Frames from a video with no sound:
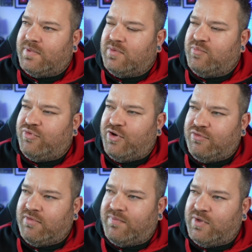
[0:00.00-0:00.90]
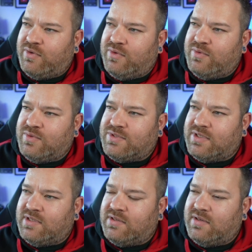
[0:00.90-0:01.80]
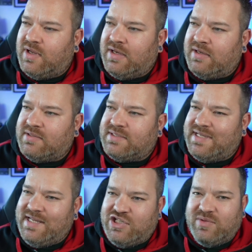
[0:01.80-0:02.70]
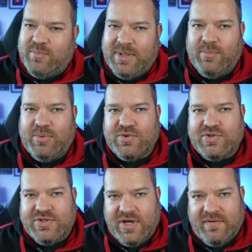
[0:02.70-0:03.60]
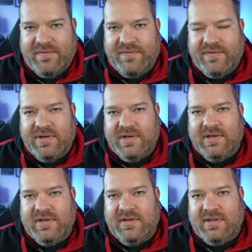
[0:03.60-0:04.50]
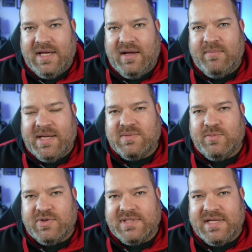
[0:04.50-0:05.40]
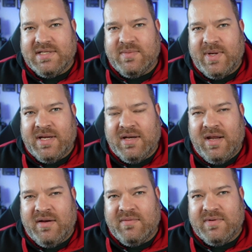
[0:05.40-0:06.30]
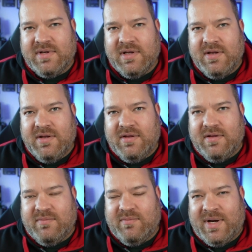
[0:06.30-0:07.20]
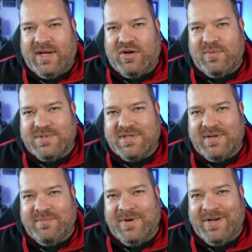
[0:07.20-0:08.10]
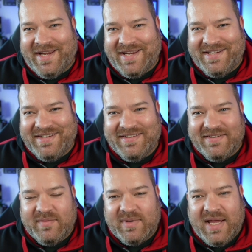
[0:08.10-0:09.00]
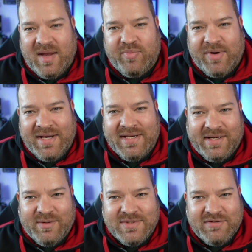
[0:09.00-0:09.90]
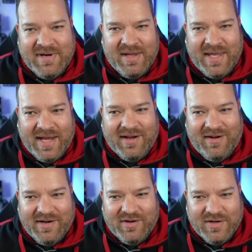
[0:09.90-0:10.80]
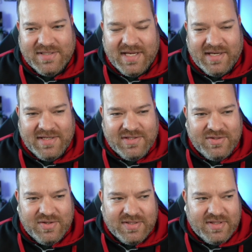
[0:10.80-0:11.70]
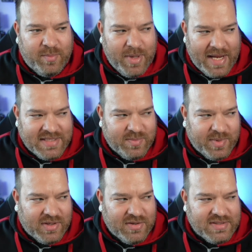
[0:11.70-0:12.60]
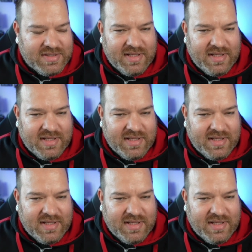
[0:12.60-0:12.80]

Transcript: product reviews and teaching people stuff. That makes more sense to me. And when it comes to money, getting brand deals around that kind of content is just the best because